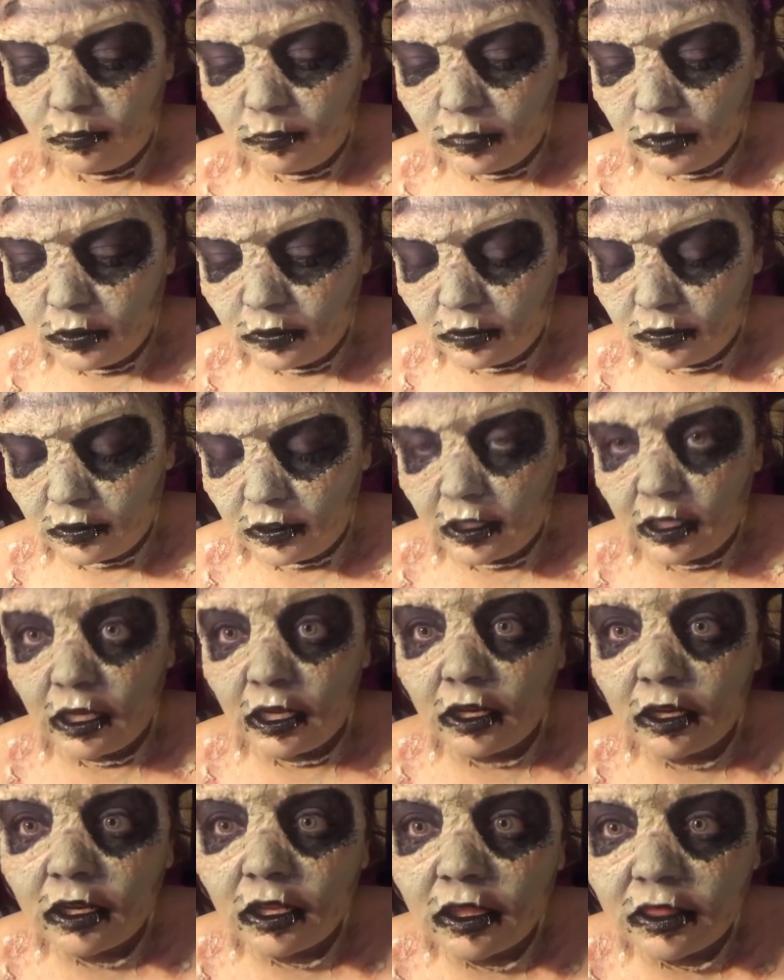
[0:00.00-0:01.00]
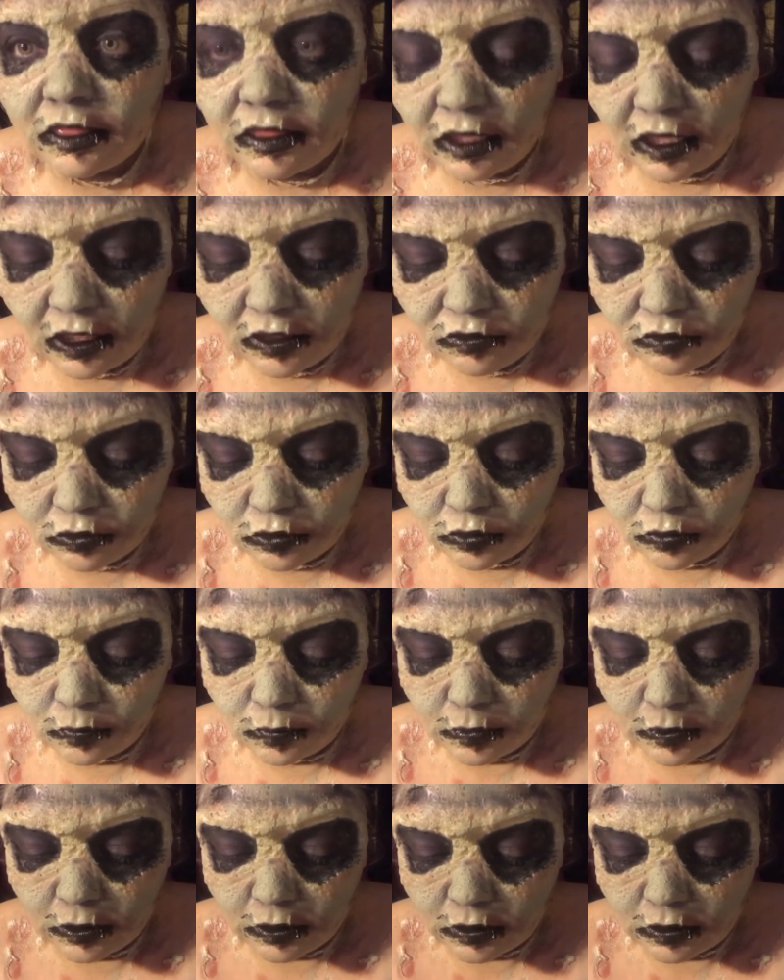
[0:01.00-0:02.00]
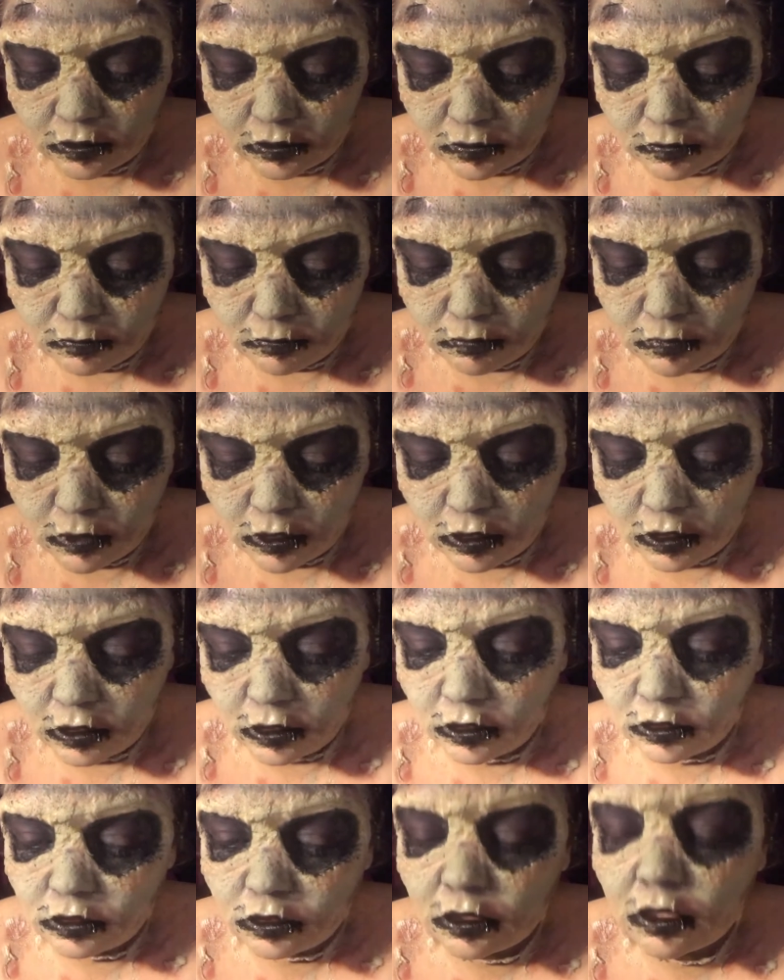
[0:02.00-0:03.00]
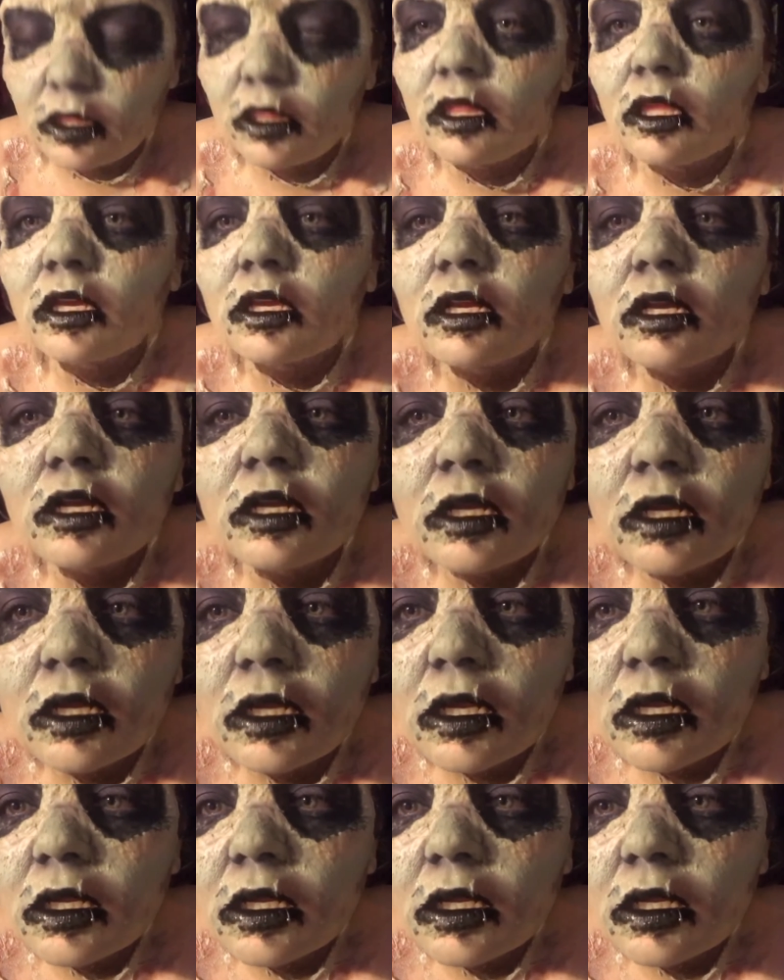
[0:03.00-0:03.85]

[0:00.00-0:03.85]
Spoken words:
bit on there. And theatrical blood is much thicker.